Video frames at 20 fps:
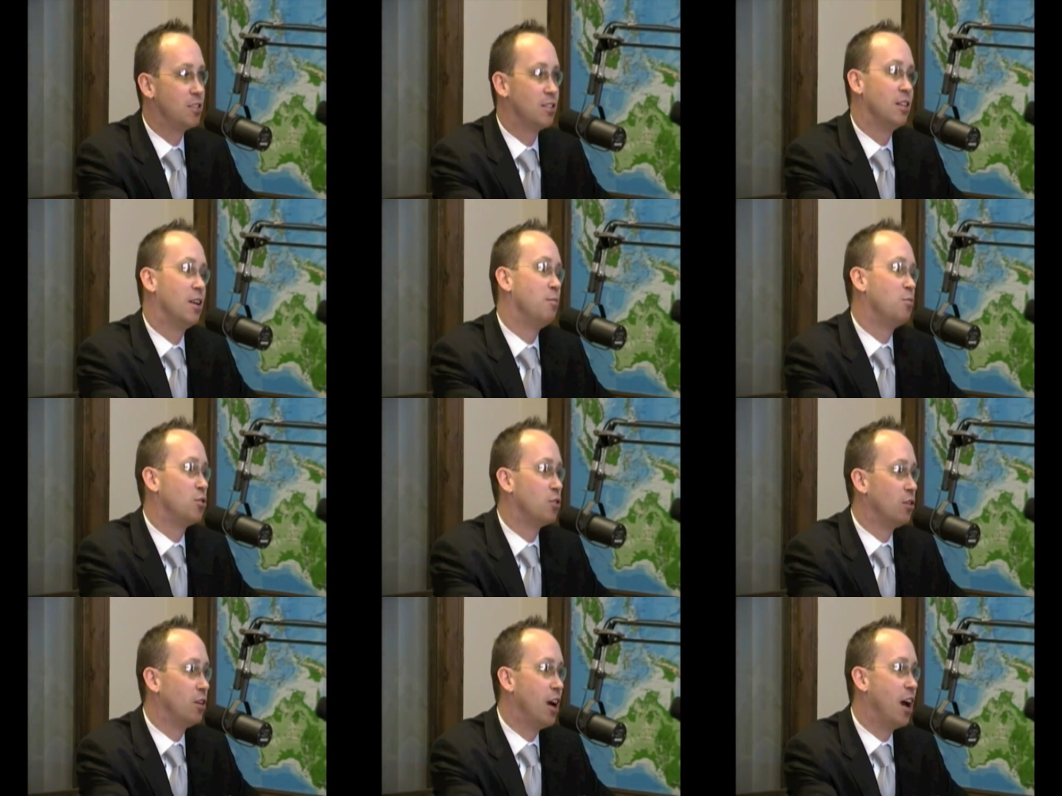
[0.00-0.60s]
and I'm
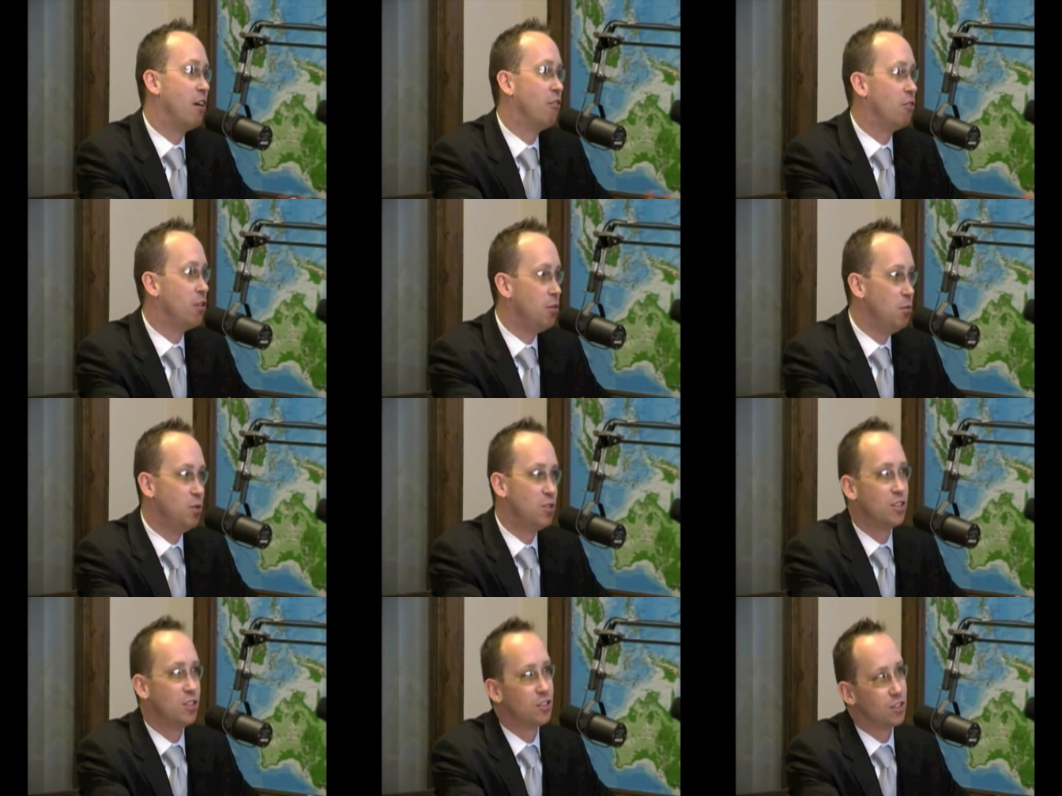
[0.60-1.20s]
sure every
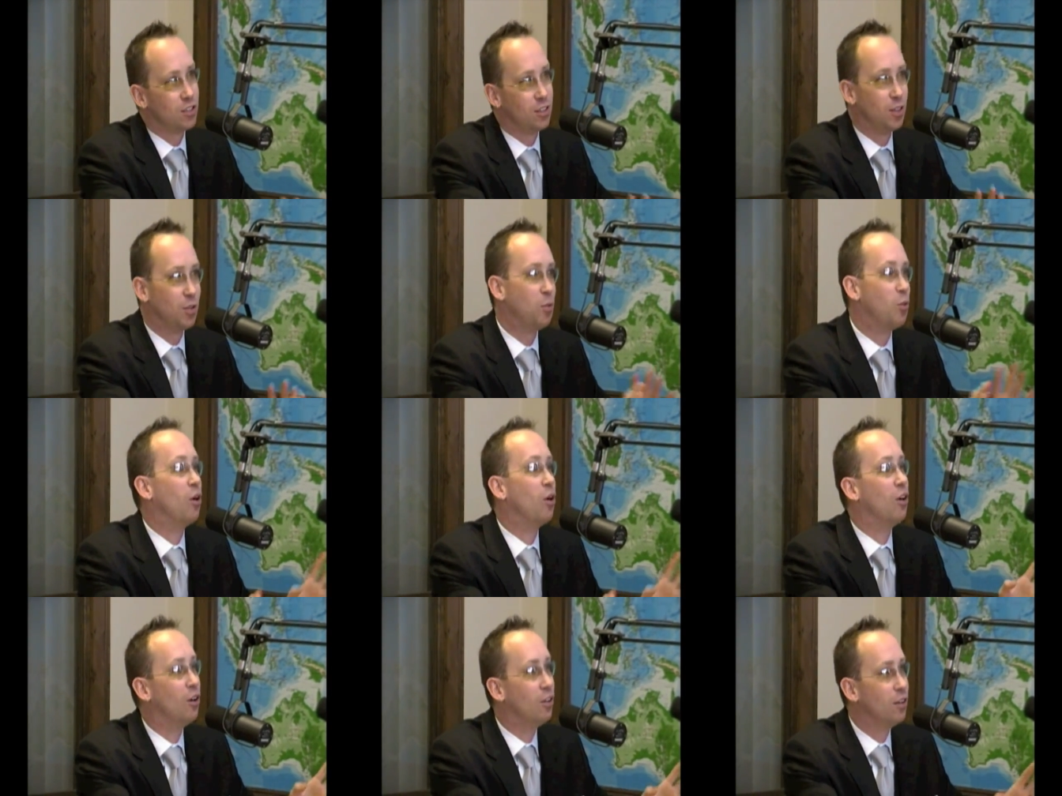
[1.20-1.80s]
musician in the
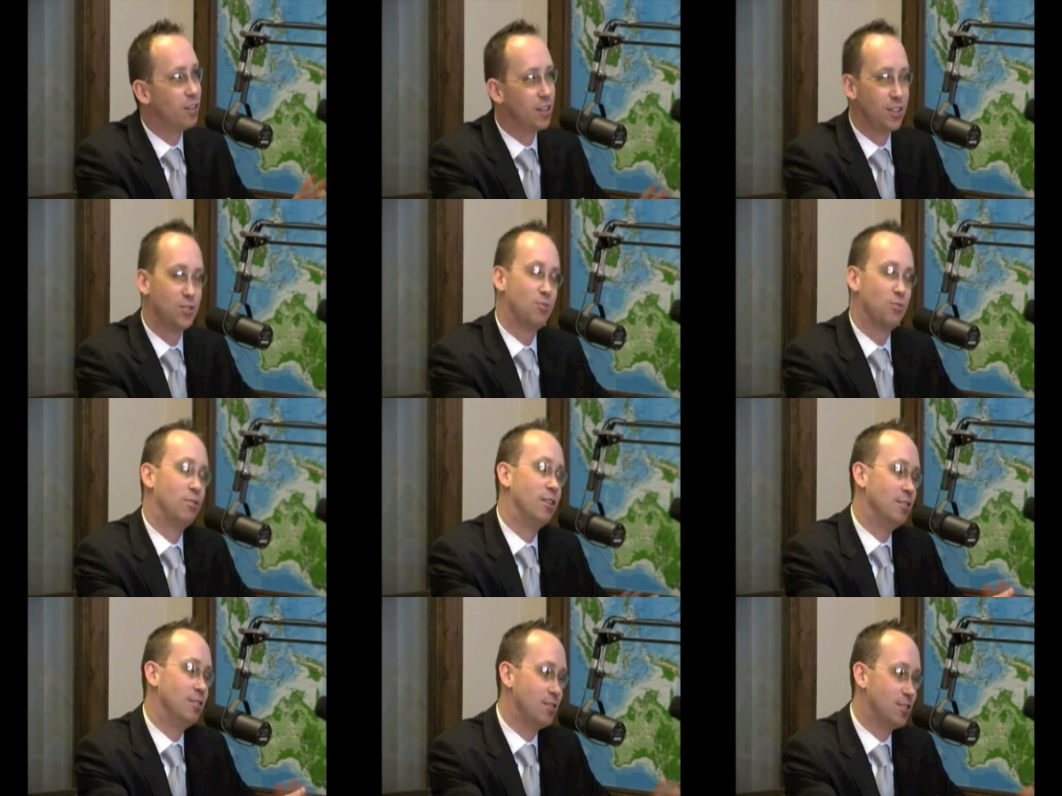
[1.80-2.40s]
world has
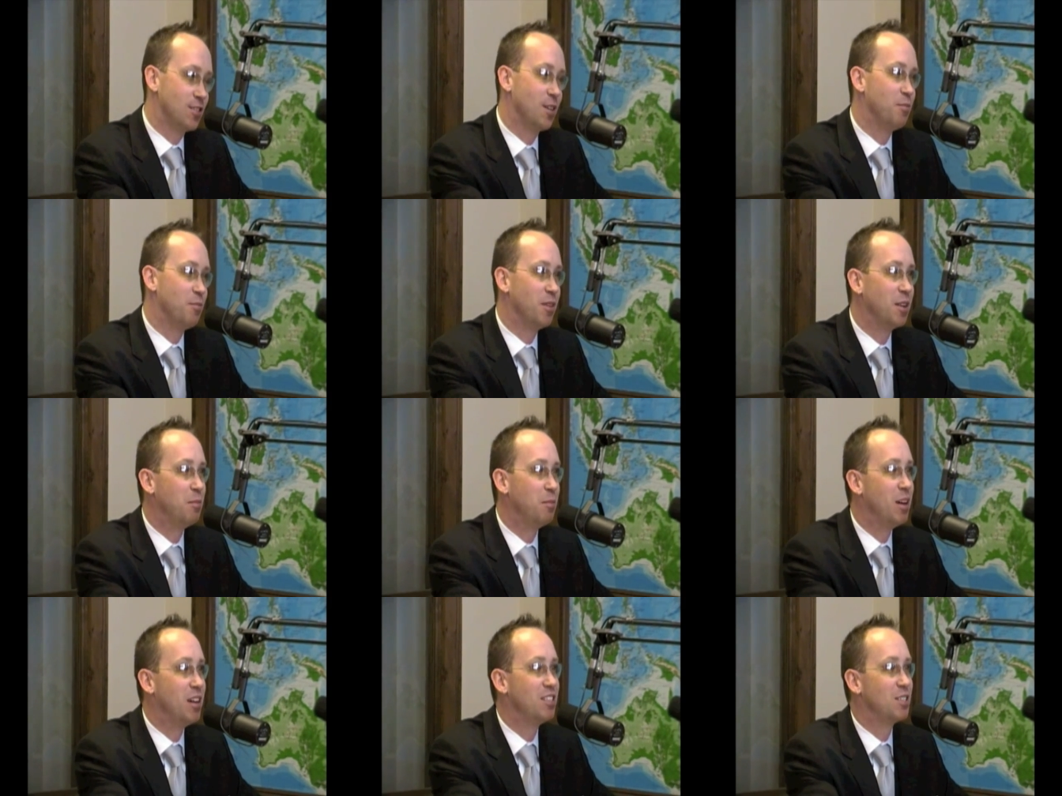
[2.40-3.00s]
written
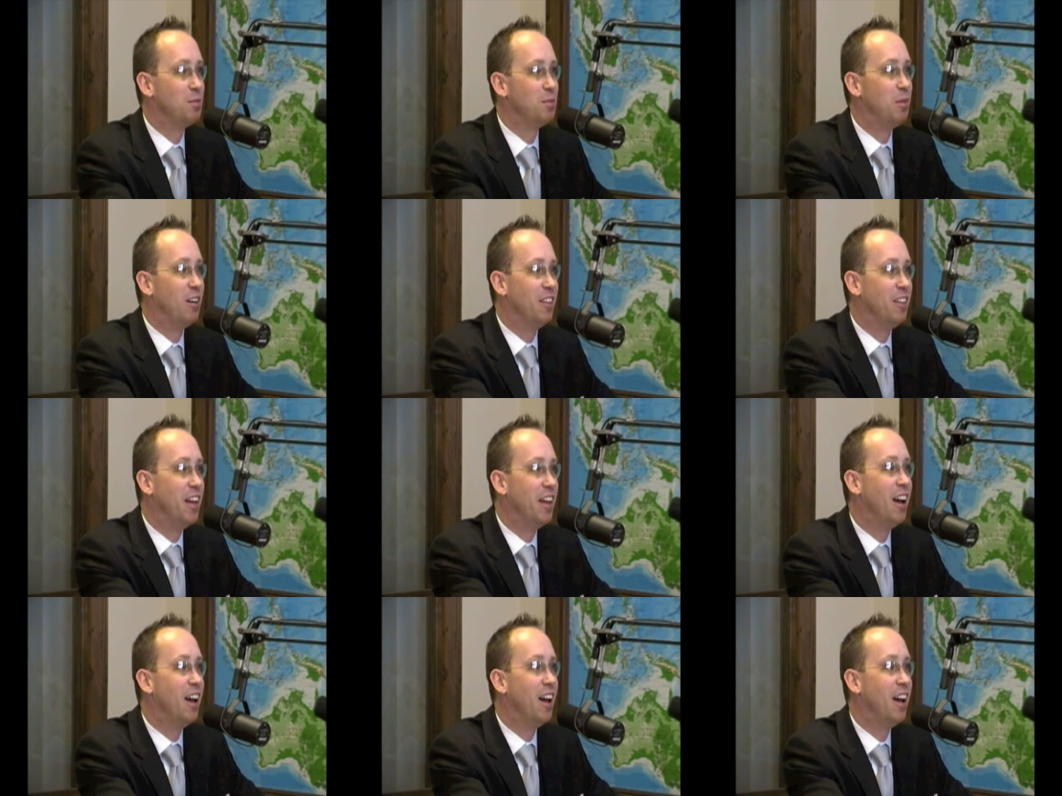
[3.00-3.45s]
something based upon that.